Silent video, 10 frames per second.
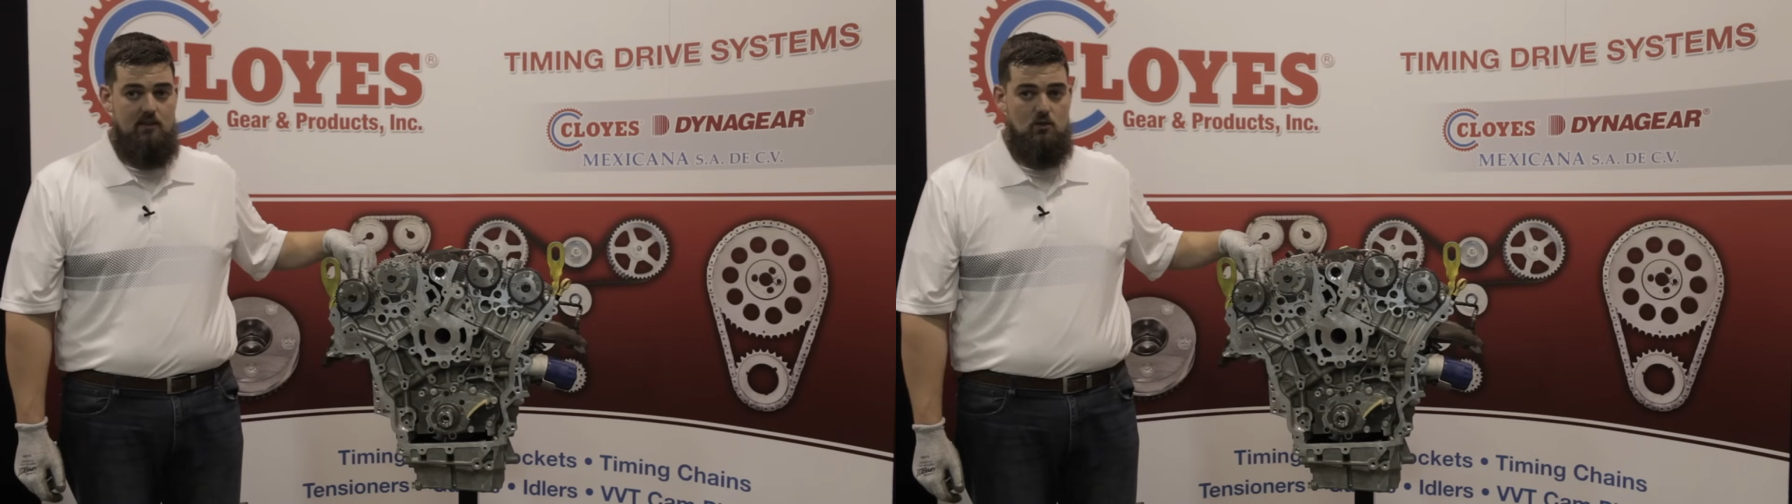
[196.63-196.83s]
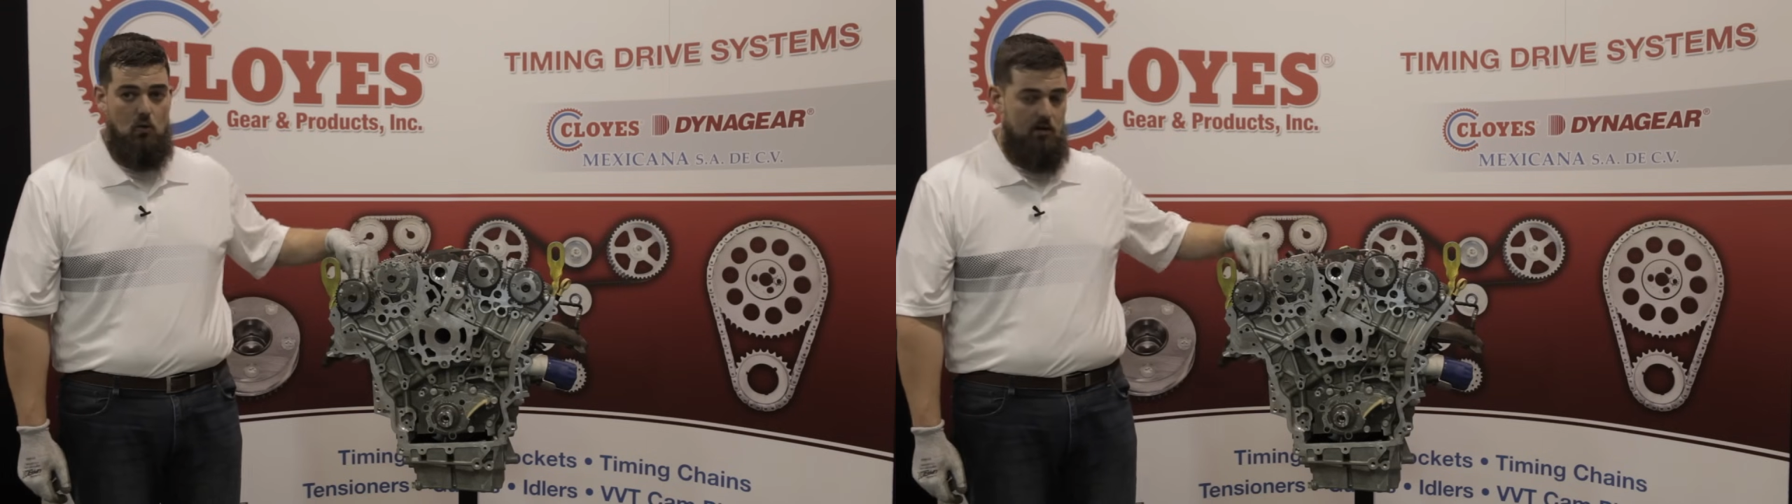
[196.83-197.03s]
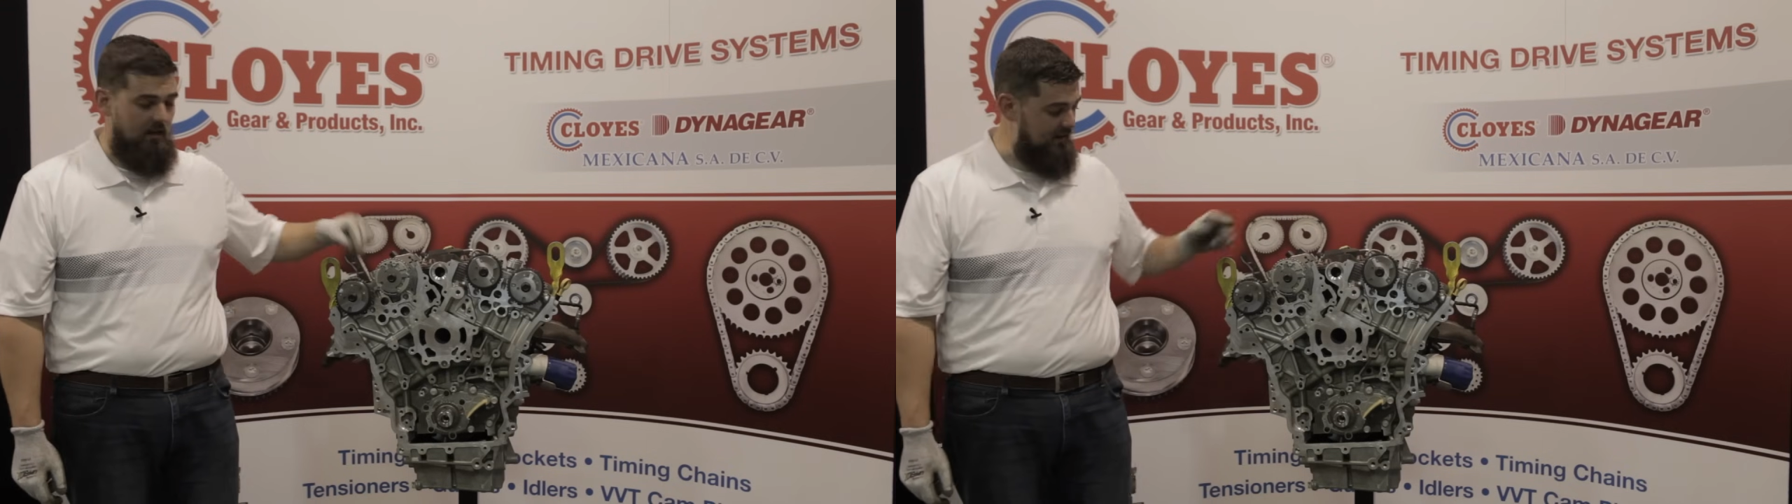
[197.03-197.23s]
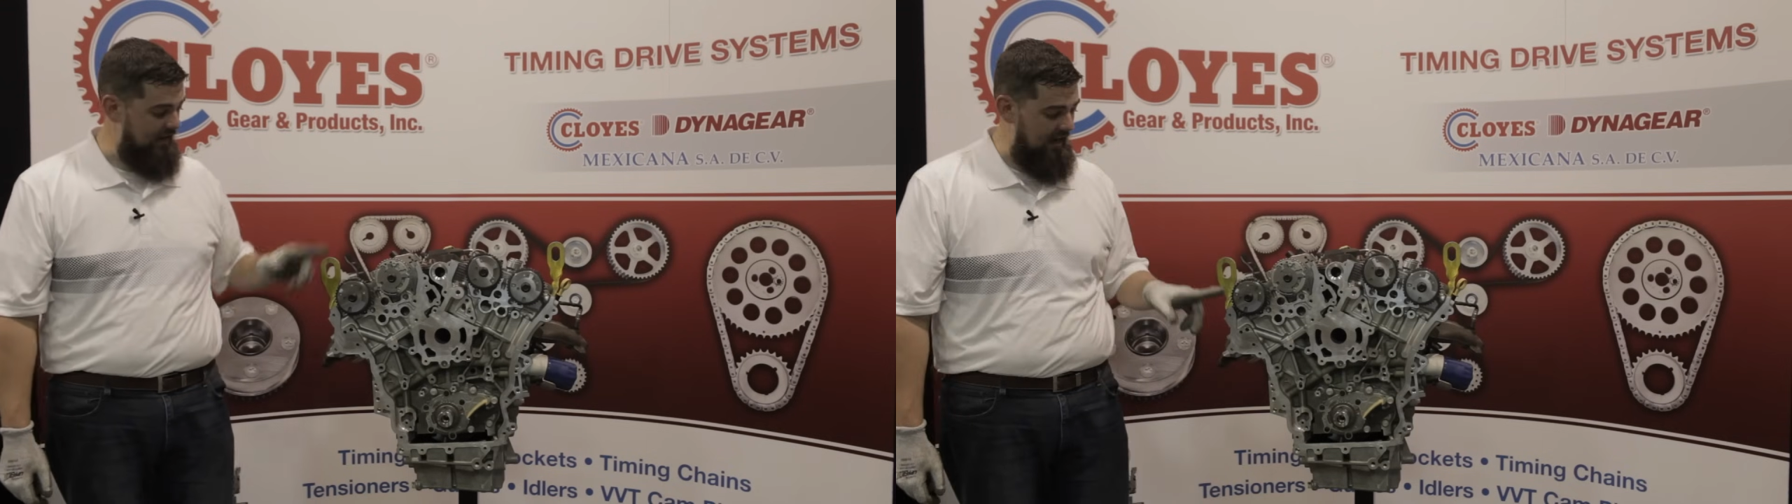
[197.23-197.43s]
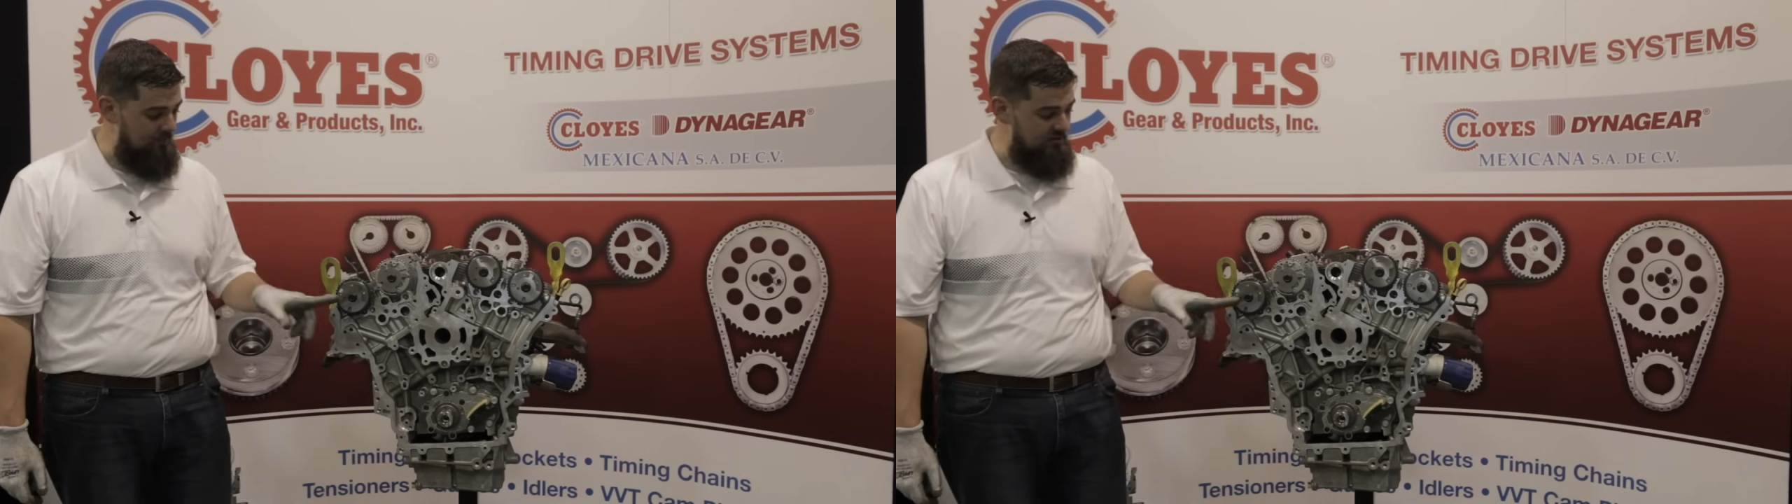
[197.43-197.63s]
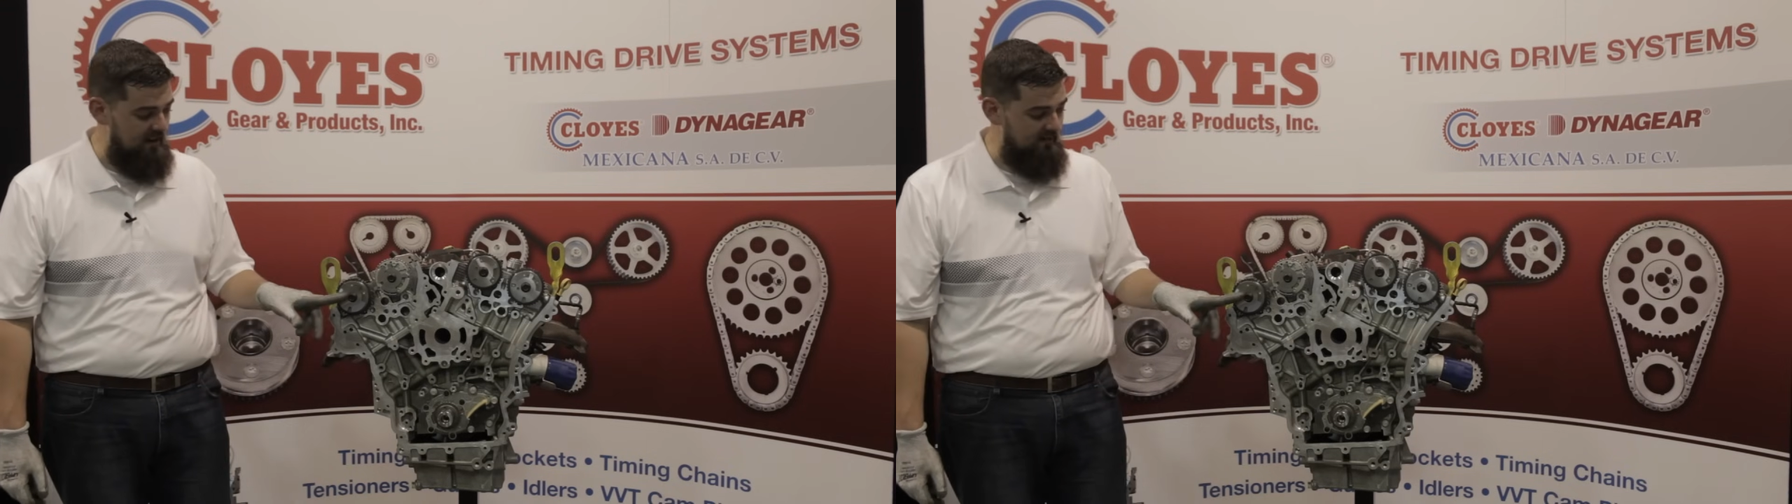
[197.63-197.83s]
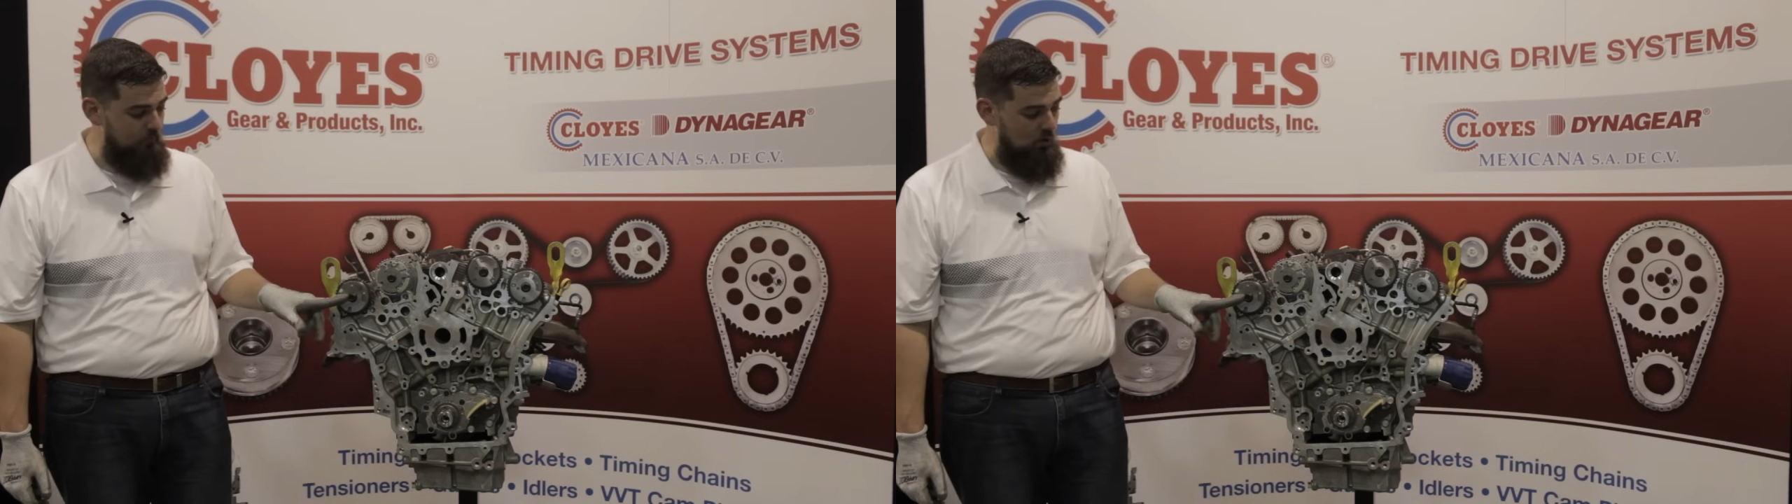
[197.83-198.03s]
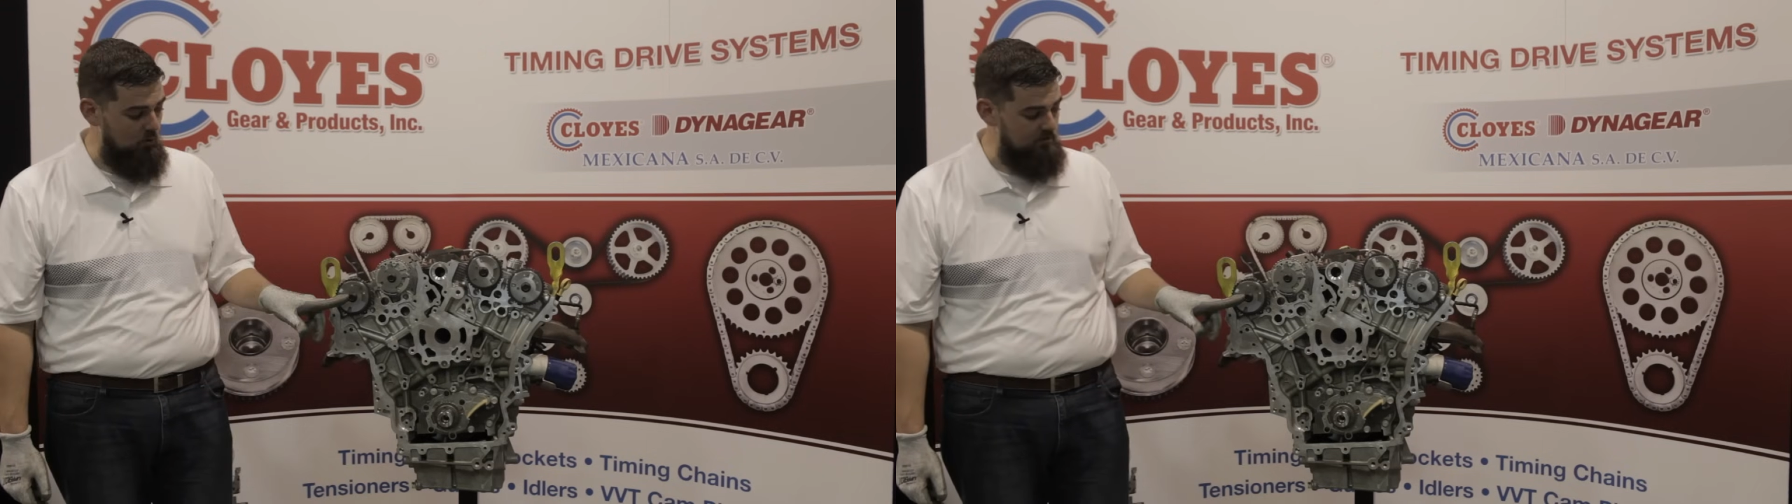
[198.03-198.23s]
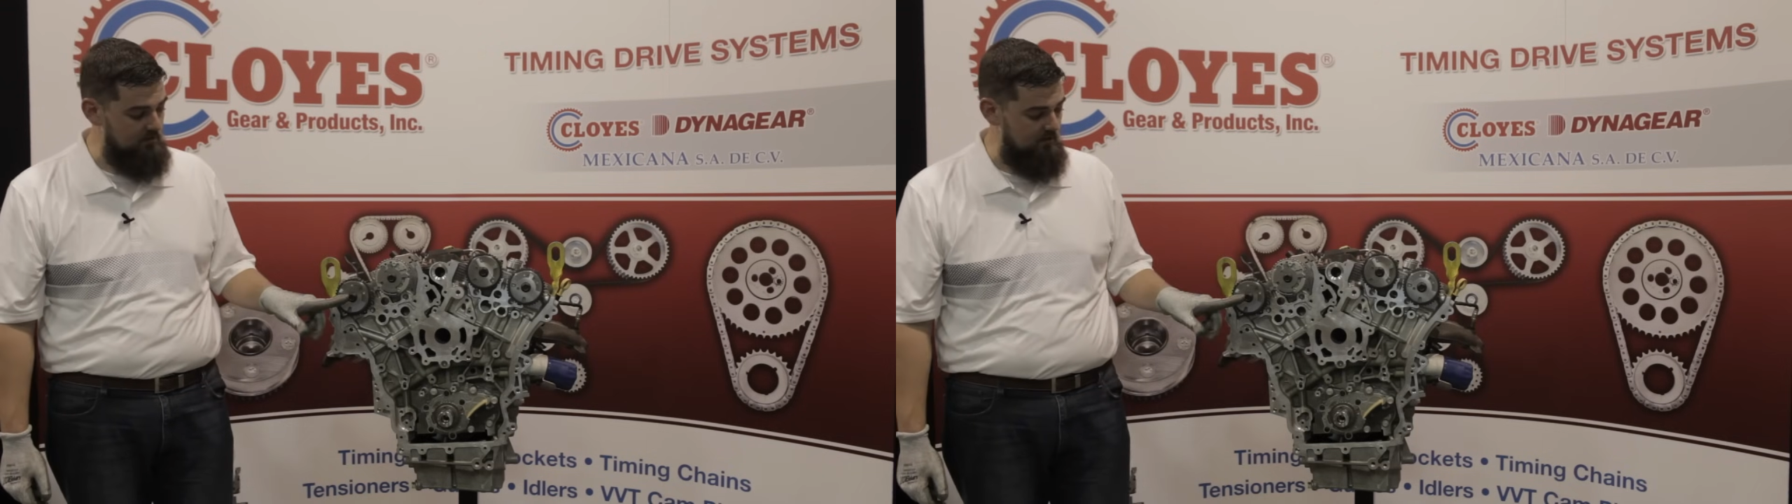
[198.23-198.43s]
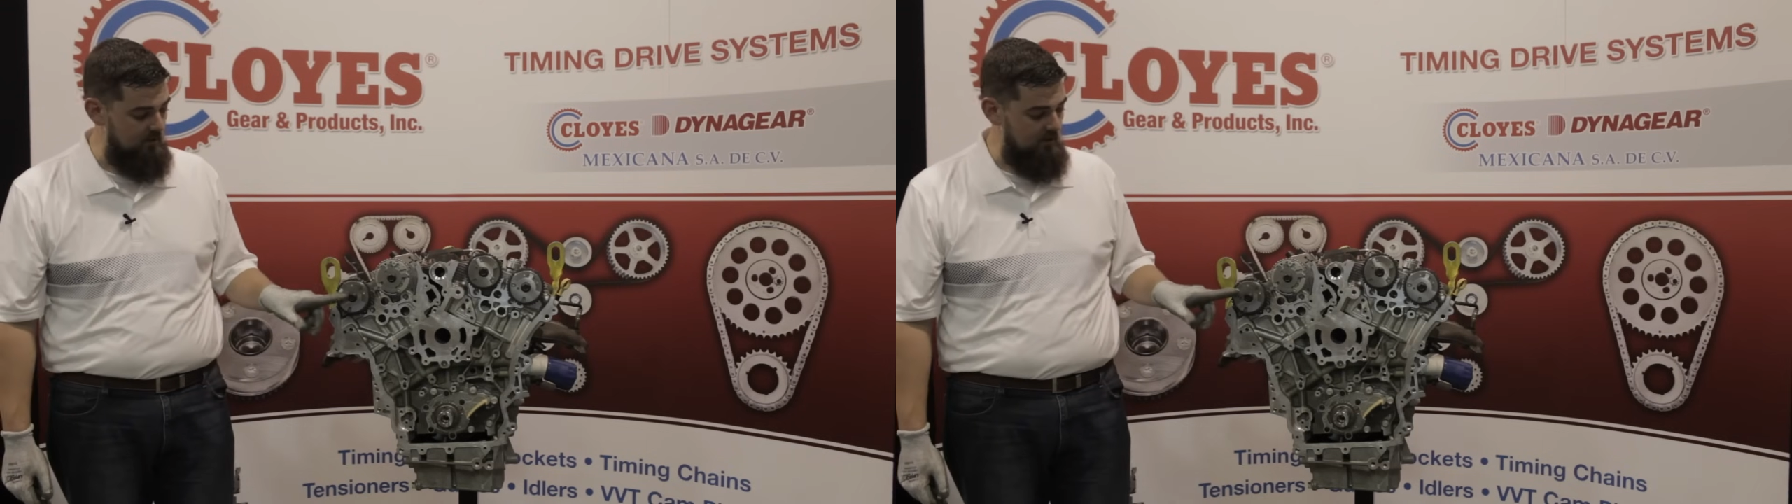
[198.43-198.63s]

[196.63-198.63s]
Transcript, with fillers: and torquing the camshaft bolts.